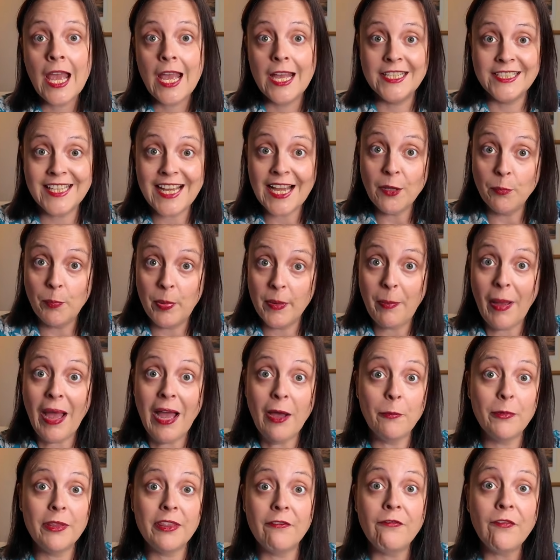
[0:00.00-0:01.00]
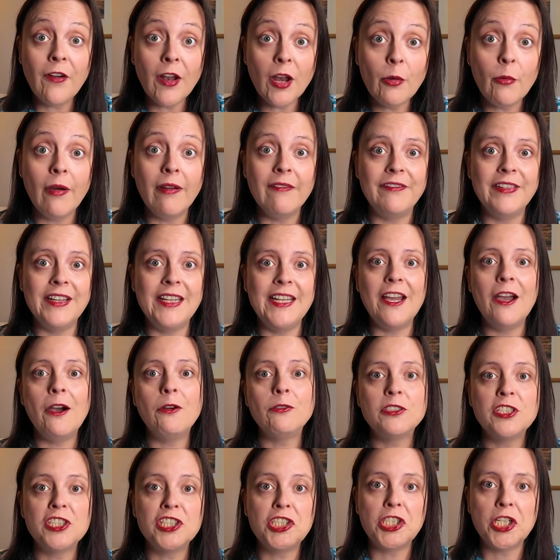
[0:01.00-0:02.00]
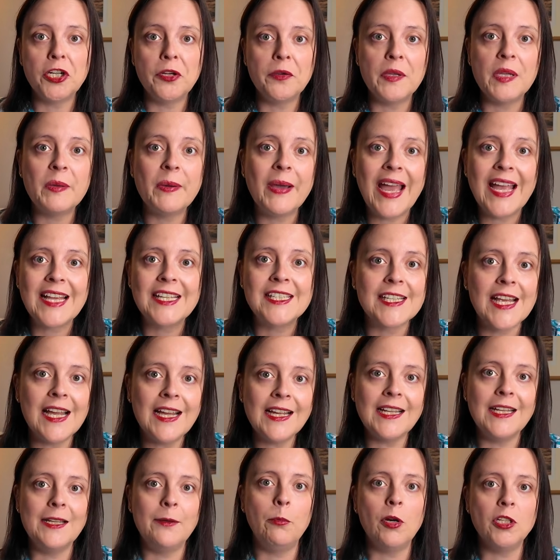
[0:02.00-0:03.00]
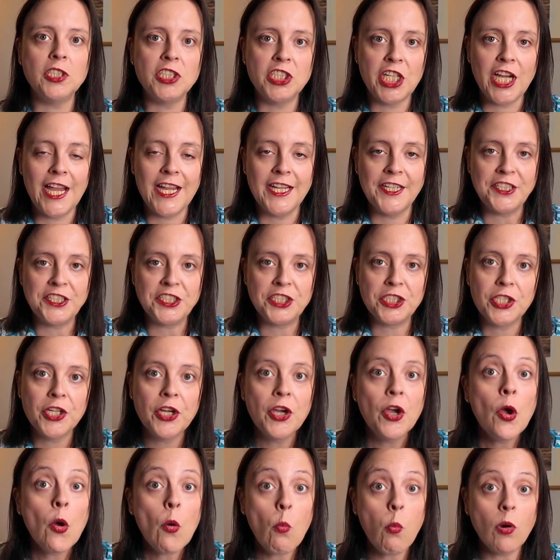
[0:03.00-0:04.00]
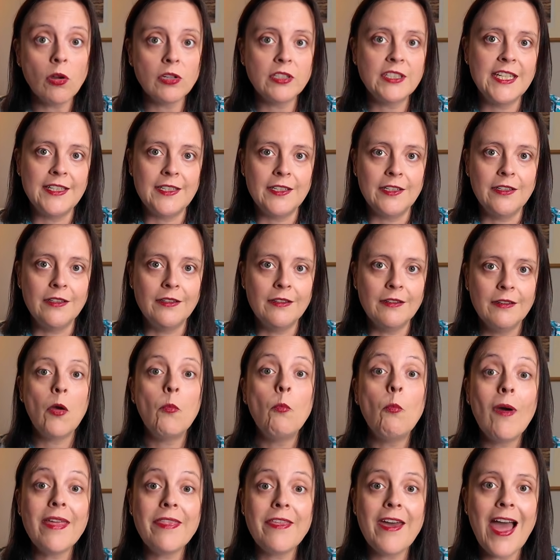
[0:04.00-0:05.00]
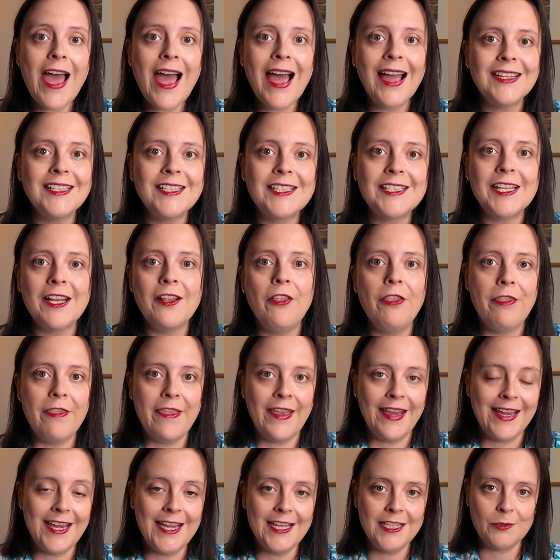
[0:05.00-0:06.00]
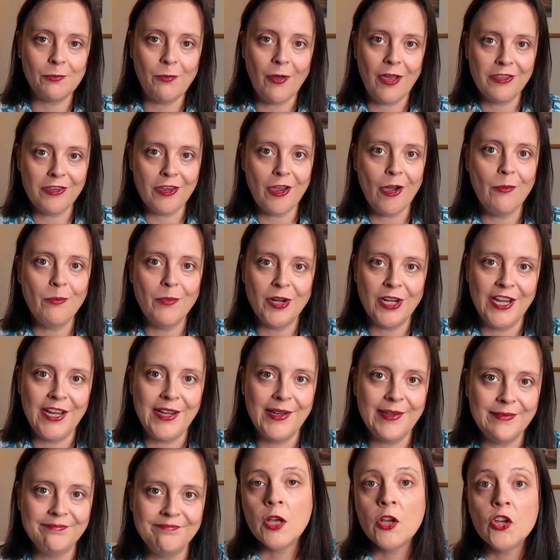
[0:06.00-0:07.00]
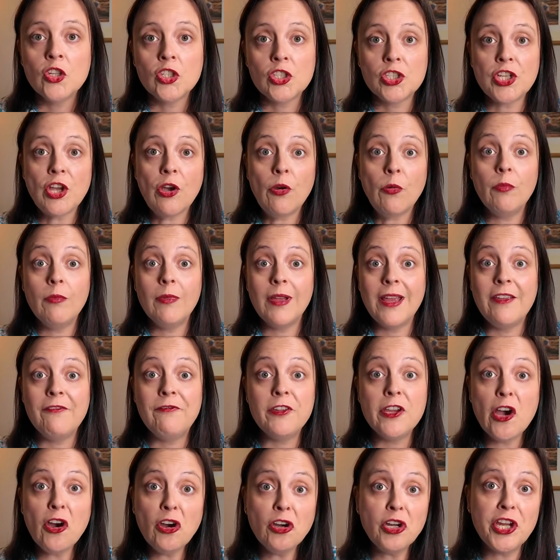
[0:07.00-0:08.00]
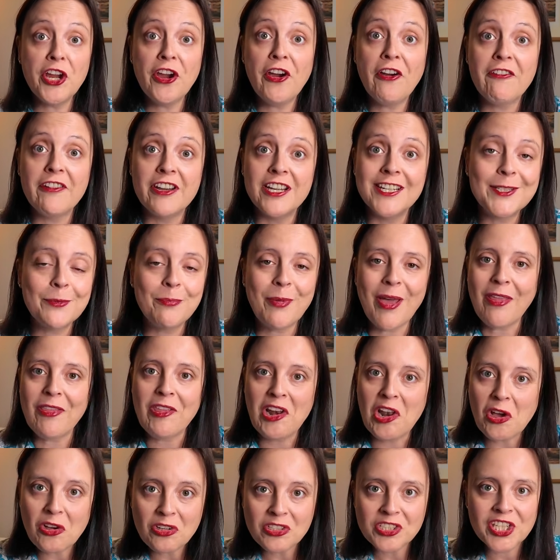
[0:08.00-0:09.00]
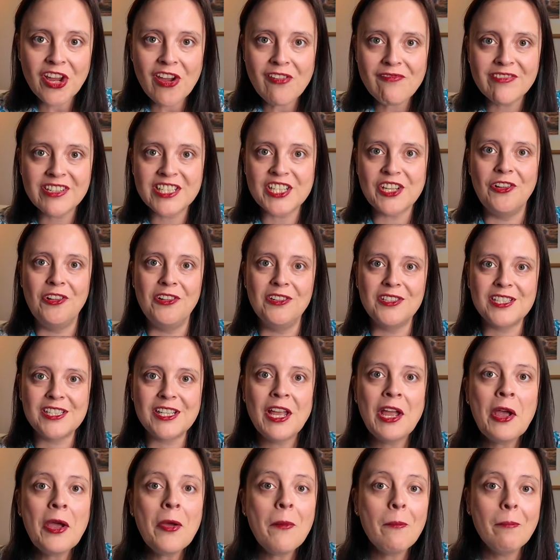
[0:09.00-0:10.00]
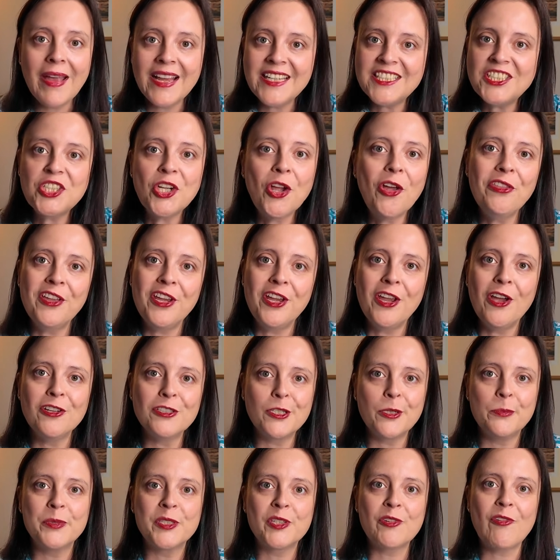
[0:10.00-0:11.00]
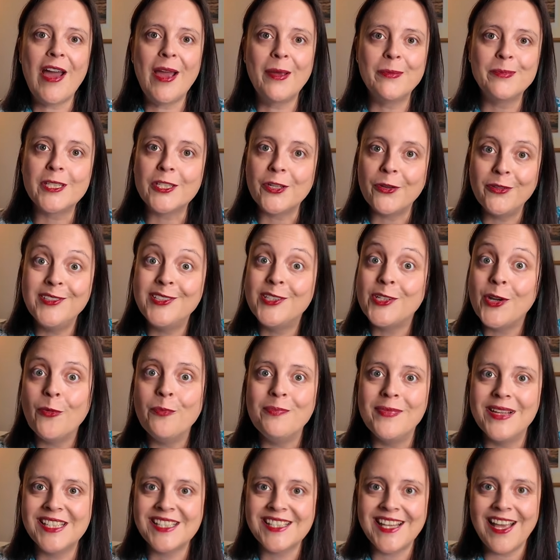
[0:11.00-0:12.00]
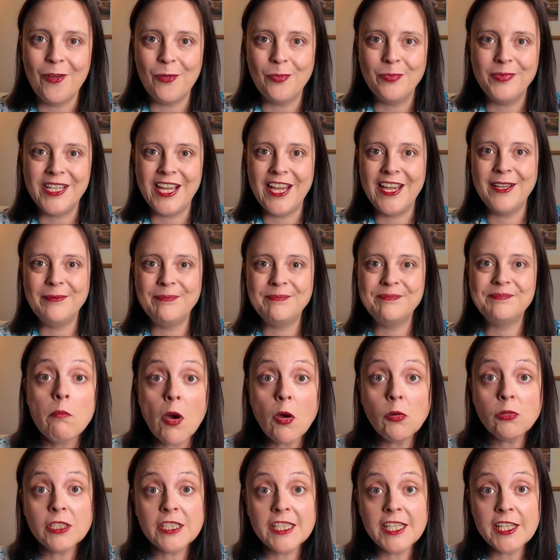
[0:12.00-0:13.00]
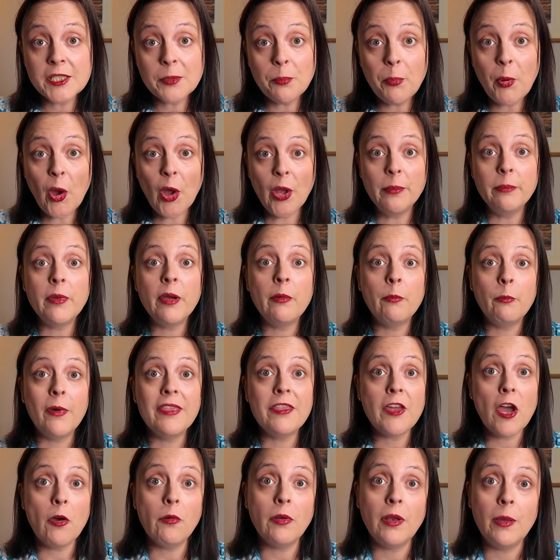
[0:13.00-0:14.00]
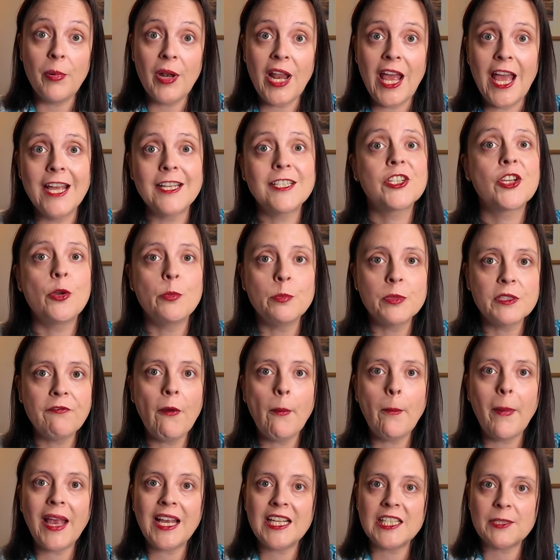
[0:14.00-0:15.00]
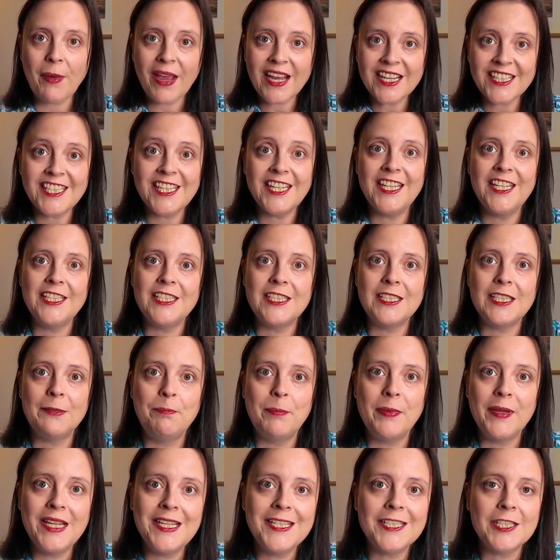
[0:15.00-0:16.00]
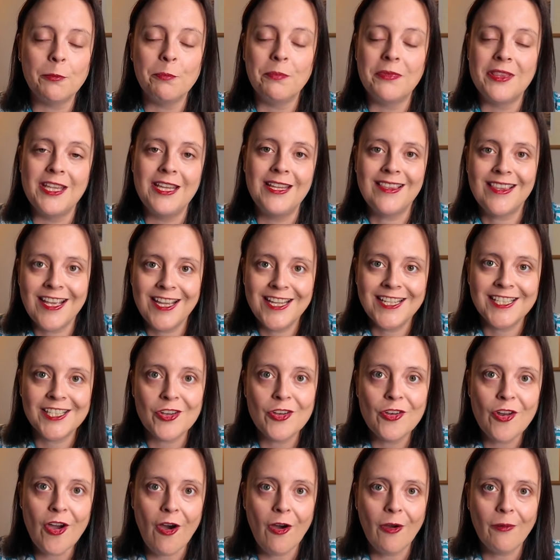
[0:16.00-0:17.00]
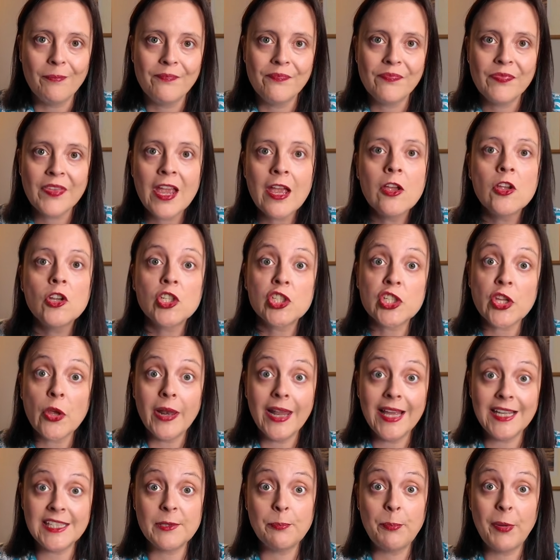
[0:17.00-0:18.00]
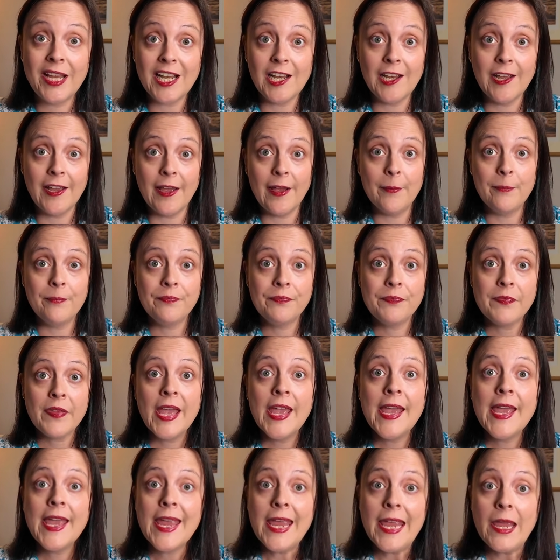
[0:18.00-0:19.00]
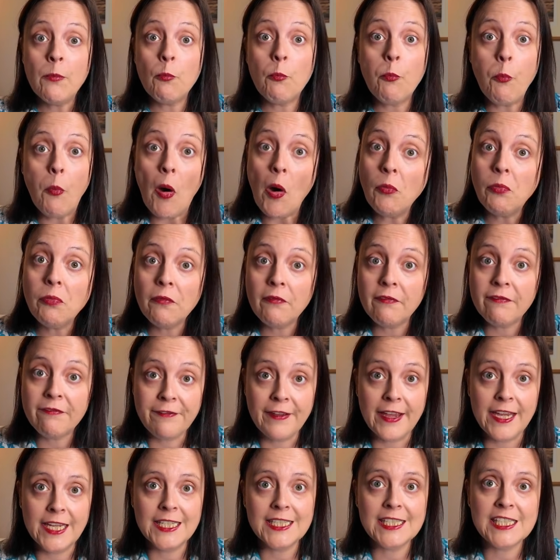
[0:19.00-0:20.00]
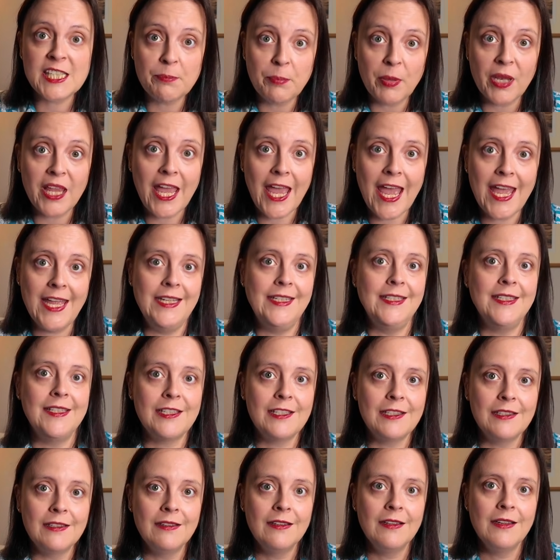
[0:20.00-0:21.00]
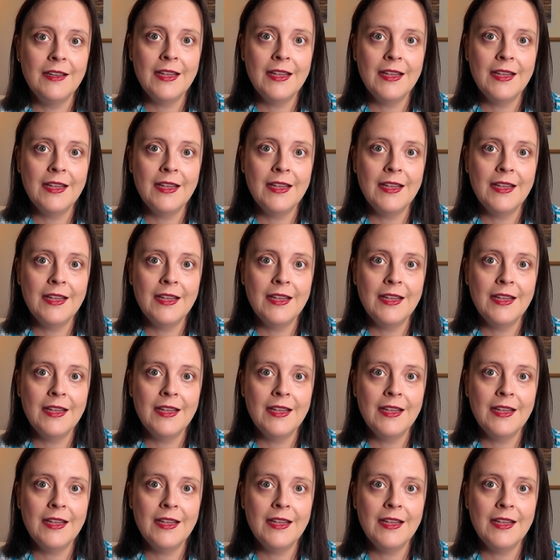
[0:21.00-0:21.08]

And I'll be back with a follow-up video to show you exactly what changed, what didn't, and whether I still think it's worth your money. So if you're curious about the long-term results, make sure that you're subscribed so you don't miss that update. Most disappointment with Olaplex comes from expecting it to be something that it's not. So let's be clear. It won't fix split ends.